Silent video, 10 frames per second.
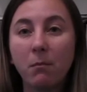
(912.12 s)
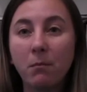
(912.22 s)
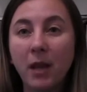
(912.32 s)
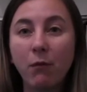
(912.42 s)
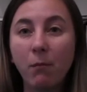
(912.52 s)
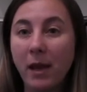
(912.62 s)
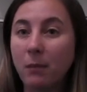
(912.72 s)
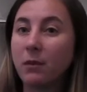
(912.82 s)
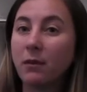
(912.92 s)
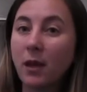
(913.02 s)
never made
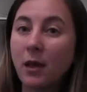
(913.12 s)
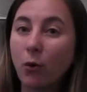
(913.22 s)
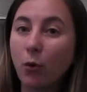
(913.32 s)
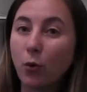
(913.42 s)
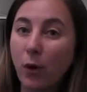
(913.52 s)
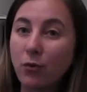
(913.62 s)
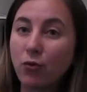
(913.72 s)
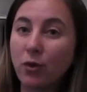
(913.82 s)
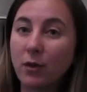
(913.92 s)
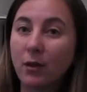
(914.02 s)
me think or
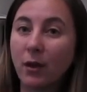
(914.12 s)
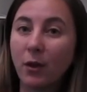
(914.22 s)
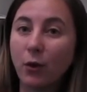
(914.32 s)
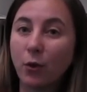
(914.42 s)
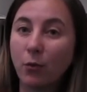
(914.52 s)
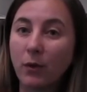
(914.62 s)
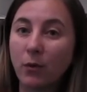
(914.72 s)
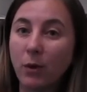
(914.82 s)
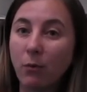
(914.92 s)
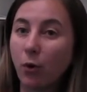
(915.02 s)
question, whether
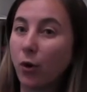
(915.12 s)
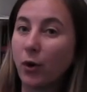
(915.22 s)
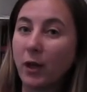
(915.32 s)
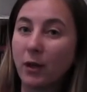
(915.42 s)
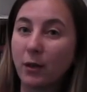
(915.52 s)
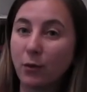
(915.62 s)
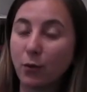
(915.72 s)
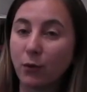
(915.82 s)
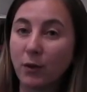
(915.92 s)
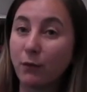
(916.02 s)
we were in a
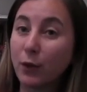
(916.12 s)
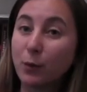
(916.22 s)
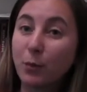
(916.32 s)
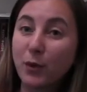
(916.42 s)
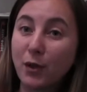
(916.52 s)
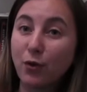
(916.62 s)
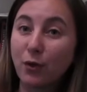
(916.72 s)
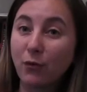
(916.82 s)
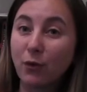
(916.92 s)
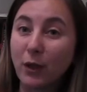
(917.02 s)
sort of a difficult position
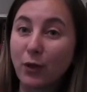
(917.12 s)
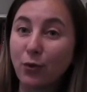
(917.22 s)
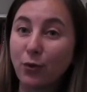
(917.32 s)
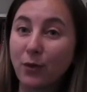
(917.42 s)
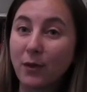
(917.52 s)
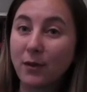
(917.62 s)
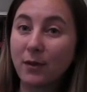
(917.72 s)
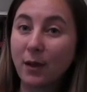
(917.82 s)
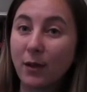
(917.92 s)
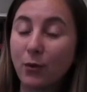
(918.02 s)
in relation to
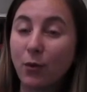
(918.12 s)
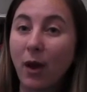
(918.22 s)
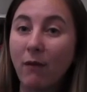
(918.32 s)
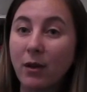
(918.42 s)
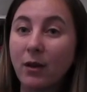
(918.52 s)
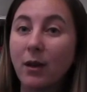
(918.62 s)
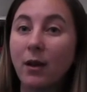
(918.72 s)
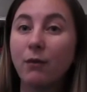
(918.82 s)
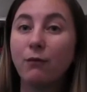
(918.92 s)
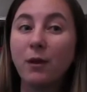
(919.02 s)
this. So having
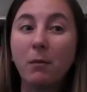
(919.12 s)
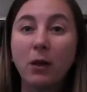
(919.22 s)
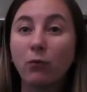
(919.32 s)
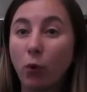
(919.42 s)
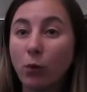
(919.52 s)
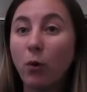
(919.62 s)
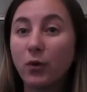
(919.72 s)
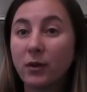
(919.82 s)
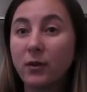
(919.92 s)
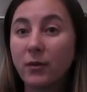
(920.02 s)
female role
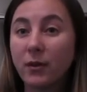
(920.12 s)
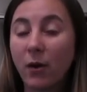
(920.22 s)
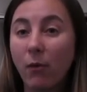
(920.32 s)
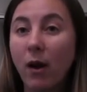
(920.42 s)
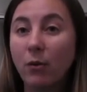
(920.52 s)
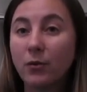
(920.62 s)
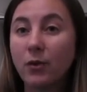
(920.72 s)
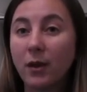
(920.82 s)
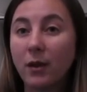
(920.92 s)
models around